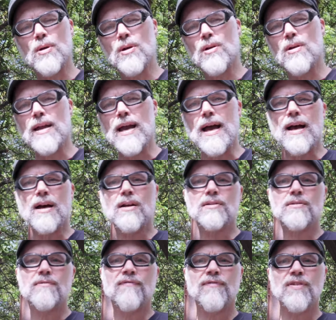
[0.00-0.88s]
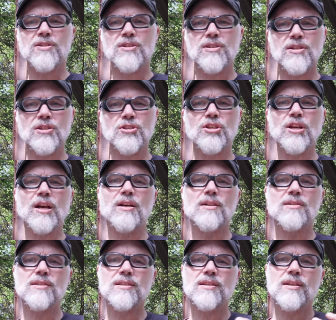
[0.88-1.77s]
burnout, fixing the
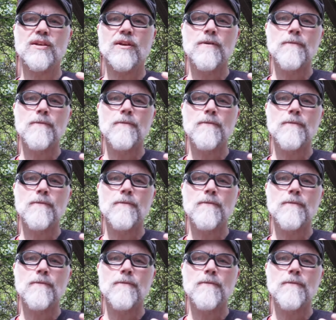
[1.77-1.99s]
shells.